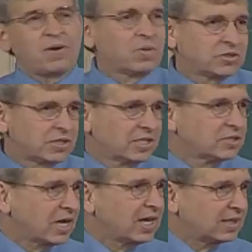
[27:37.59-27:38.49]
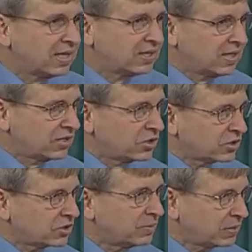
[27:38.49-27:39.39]
was an insight that
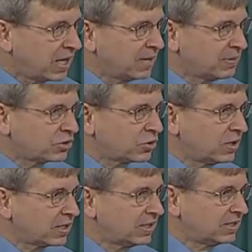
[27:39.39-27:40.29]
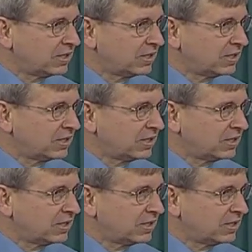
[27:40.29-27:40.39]
took some time historically